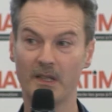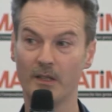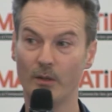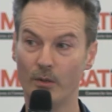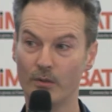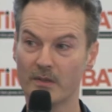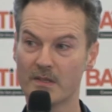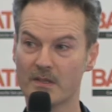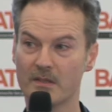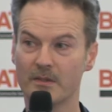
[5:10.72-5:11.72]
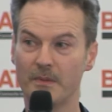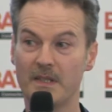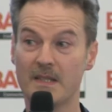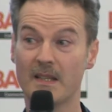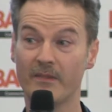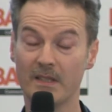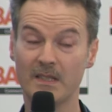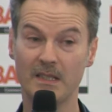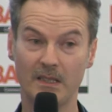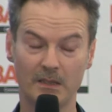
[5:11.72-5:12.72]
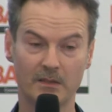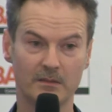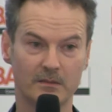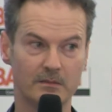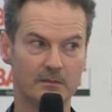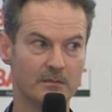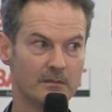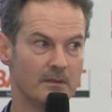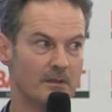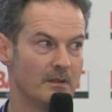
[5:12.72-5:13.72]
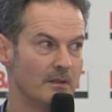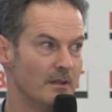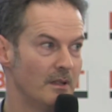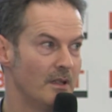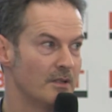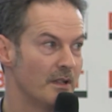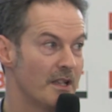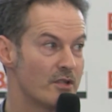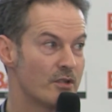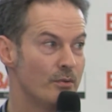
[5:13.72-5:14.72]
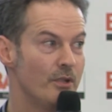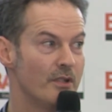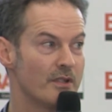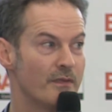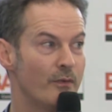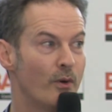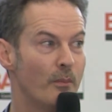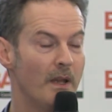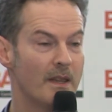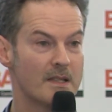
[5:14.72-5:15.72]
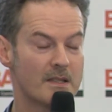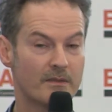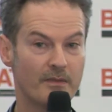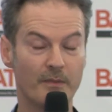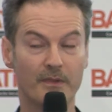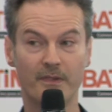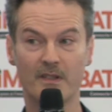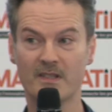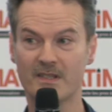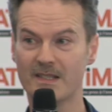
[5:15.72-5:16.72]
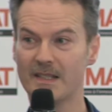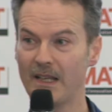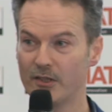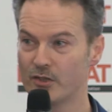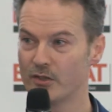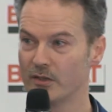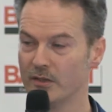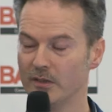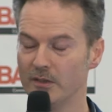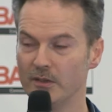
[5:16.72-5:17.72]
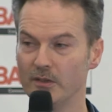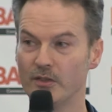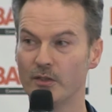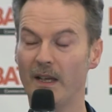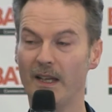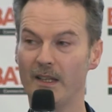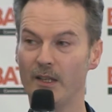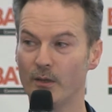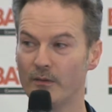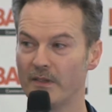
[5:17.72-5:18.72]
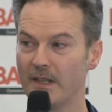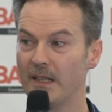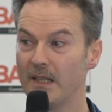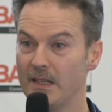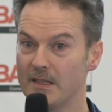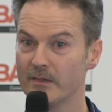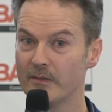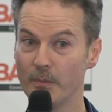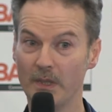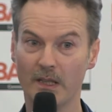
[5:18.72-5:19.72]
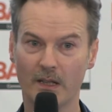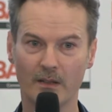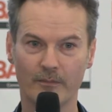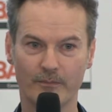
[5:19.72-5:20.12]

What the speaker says: in August 2017. So that's 2 years, 4 months from the first sketch to handing over the keys of the building.